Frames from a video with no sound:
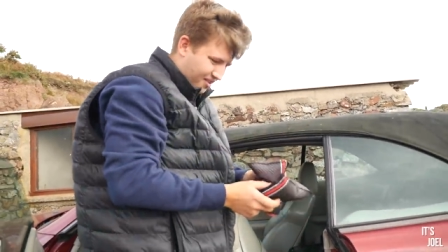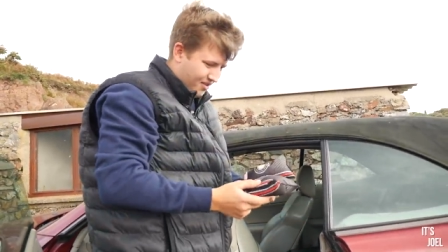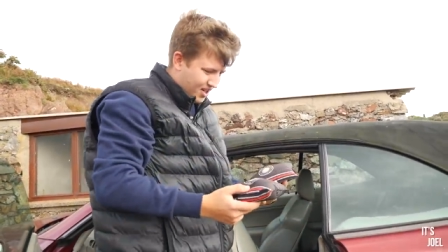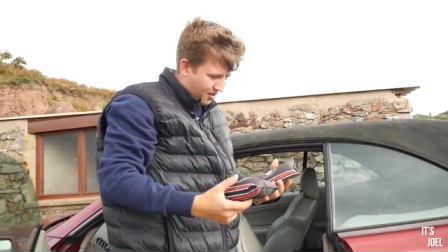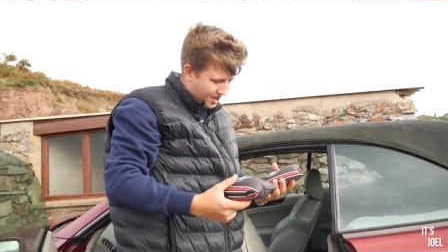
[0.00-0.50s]

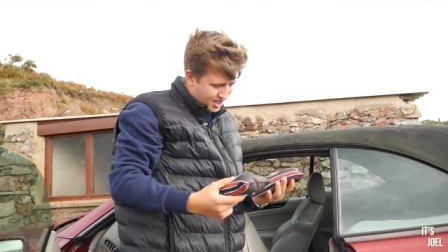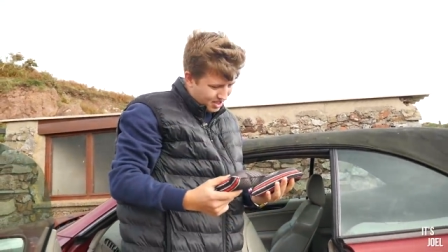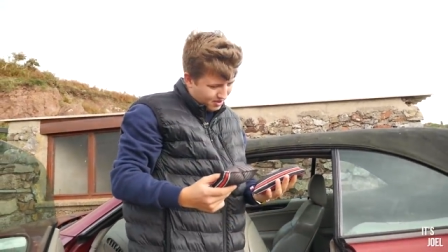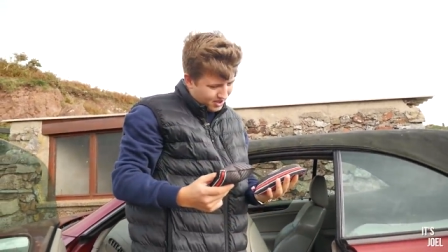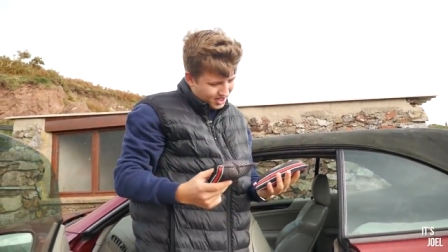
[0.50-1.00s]
No
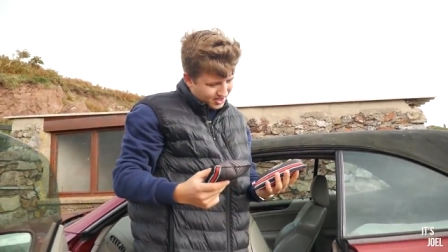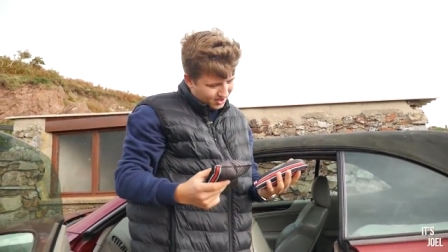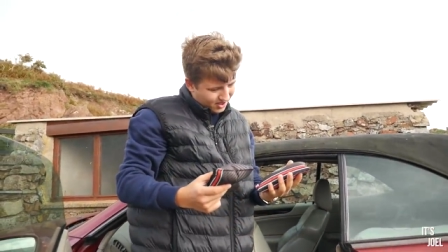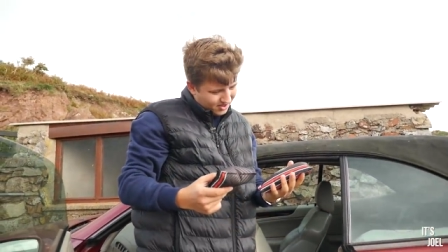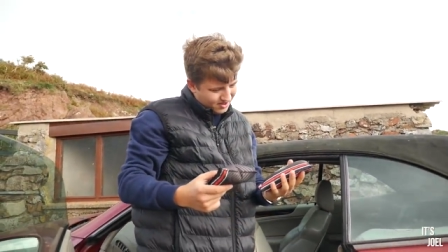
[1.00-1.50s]
idea what these
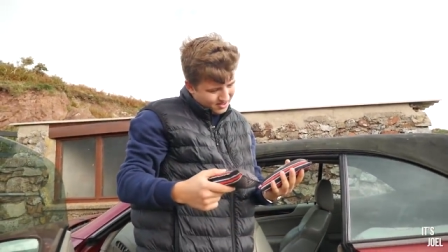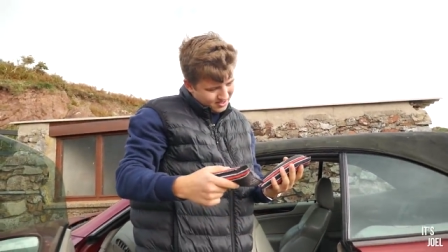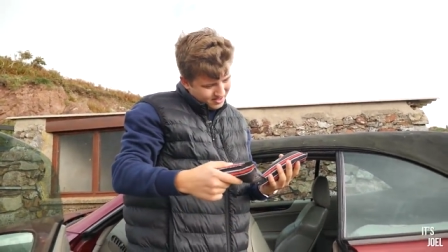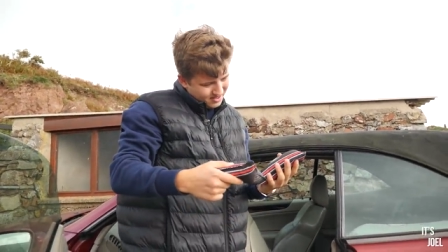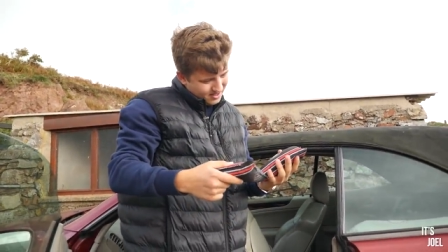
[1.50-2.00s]
are.
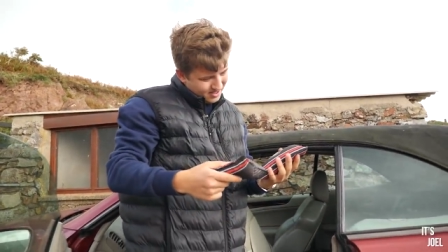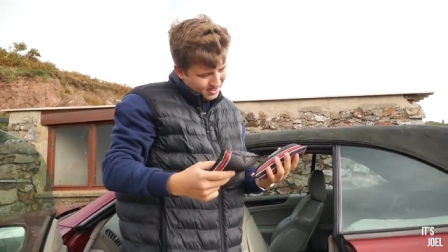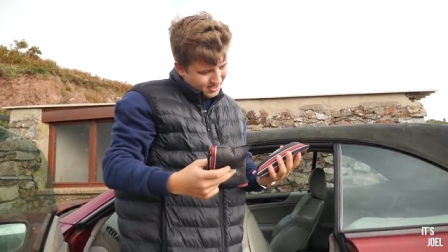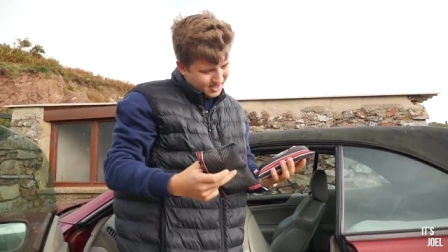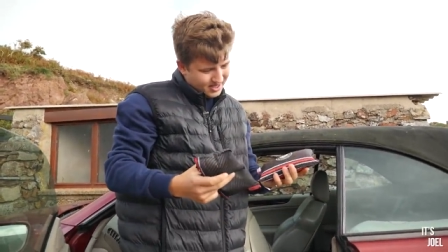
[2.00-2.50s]

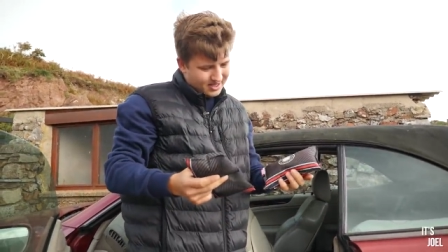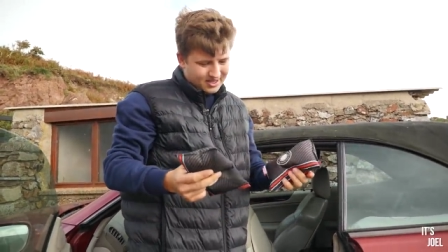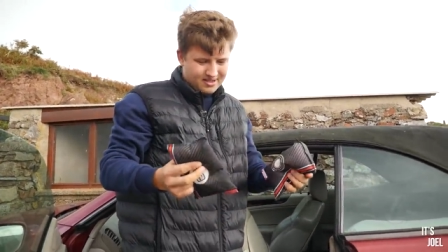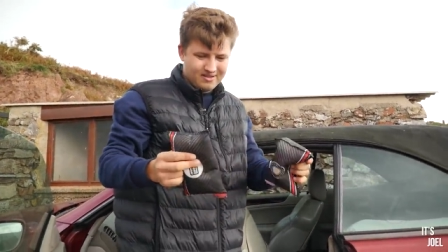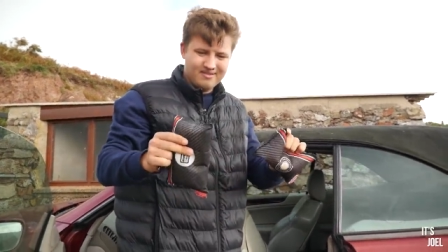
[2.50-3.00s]

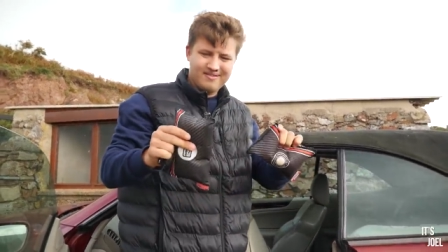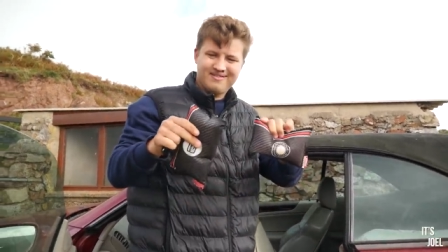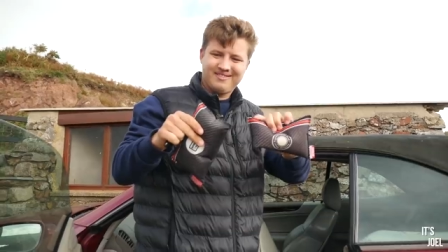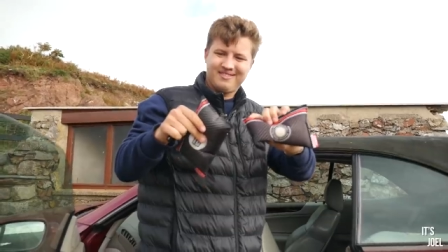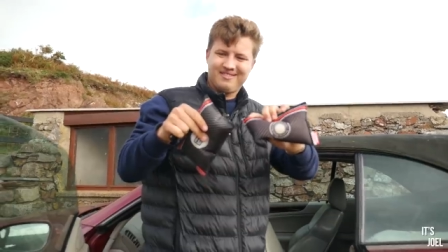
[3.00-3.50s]
Uh,
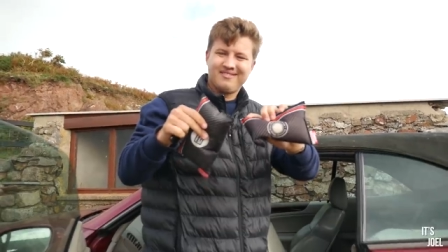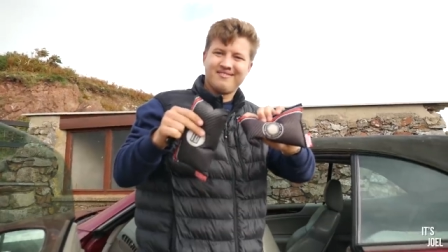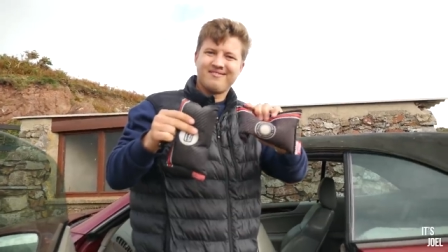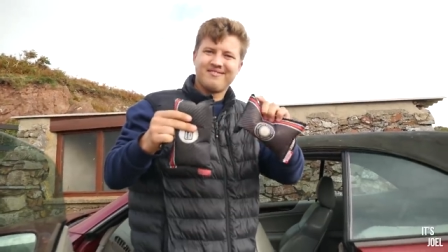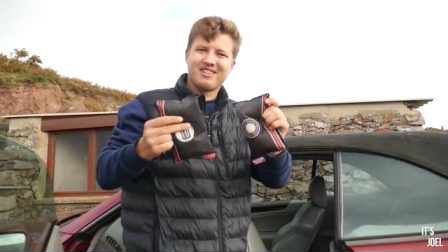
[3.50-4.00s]

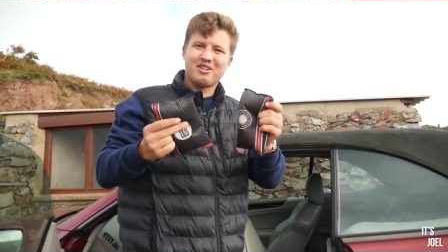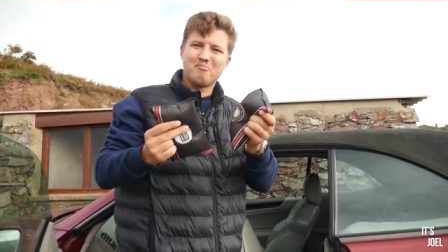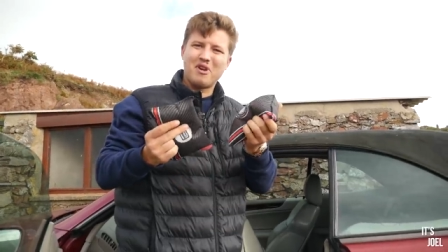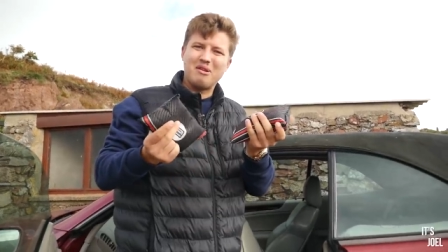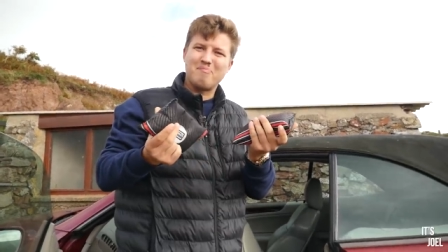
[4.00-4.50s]
they're
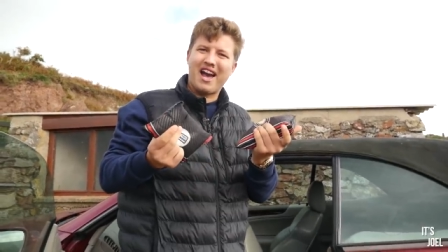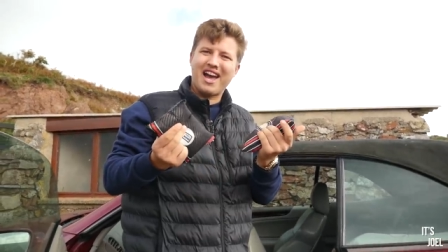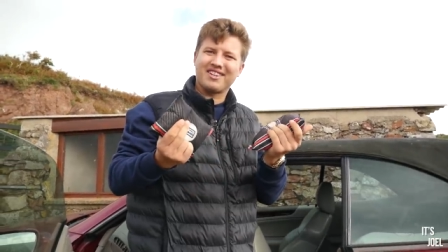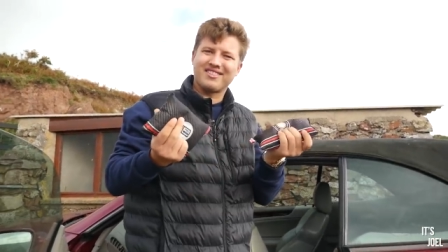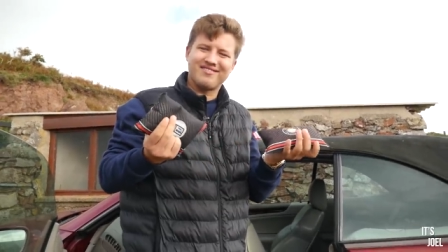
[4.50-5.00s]
like bean
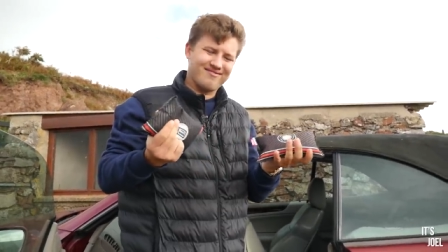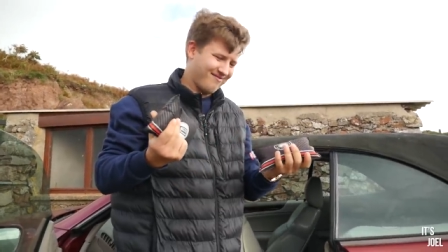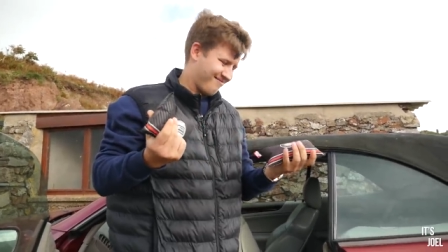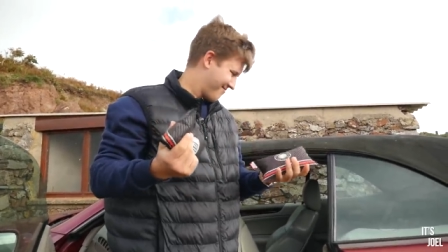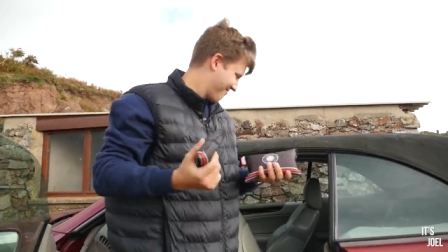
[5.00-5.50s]
bags,
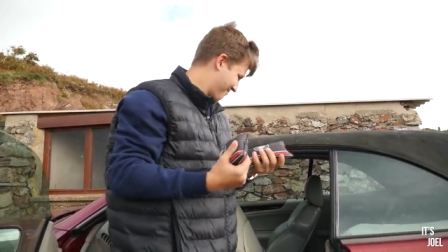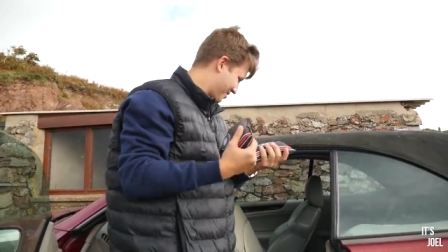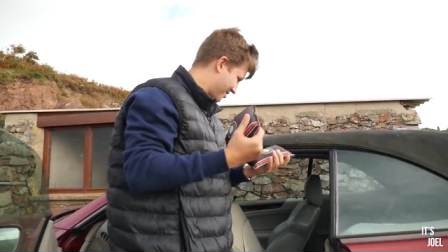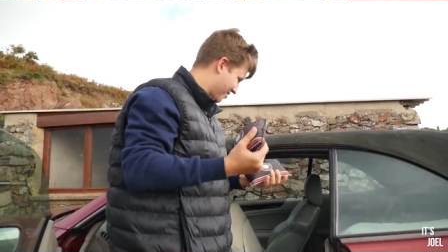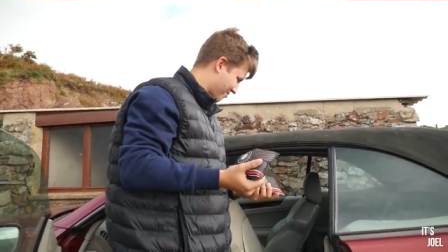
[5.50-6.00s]

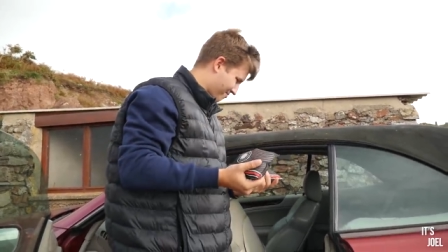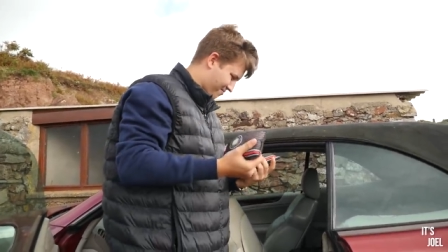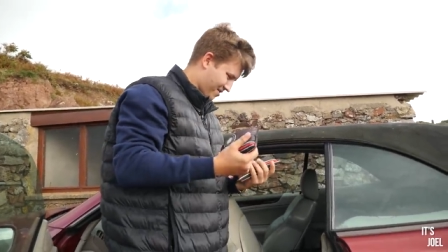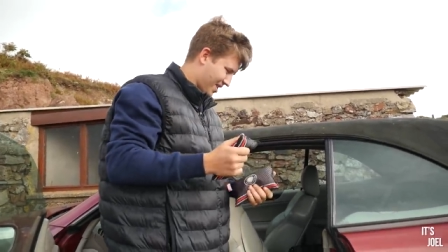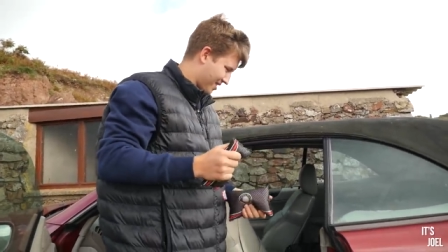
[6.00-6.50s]
but not
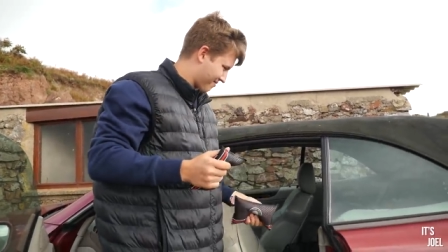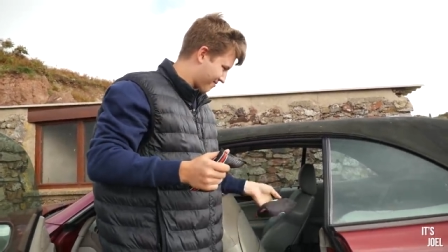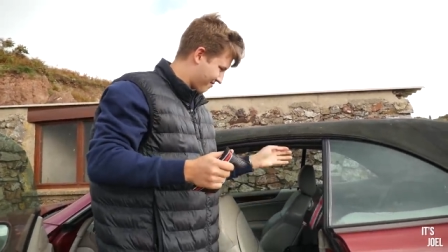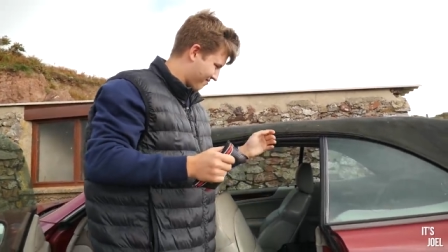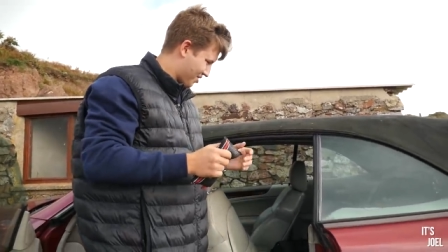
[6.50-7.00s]
really
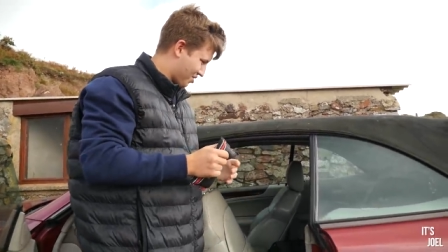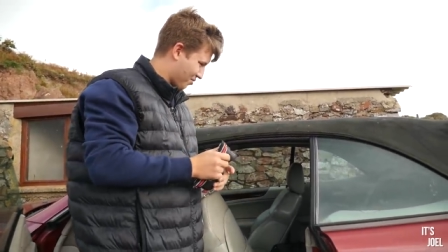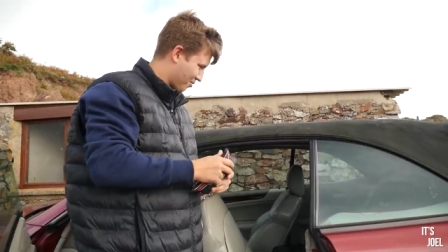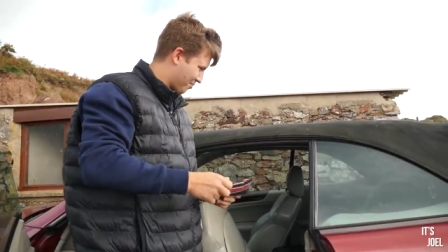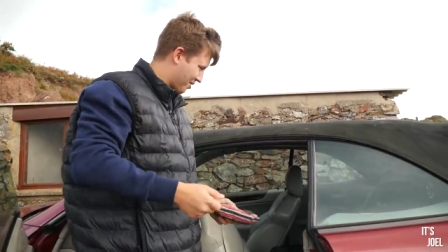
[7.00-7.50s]

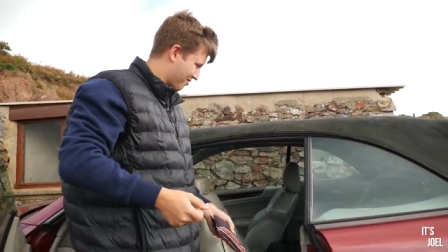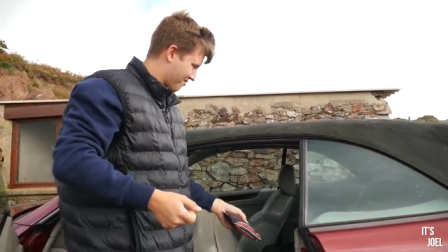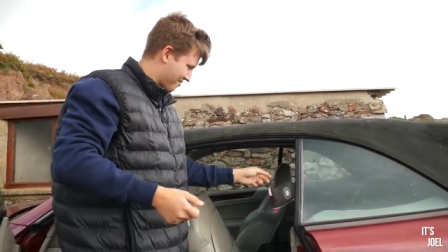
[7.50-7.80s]
sure what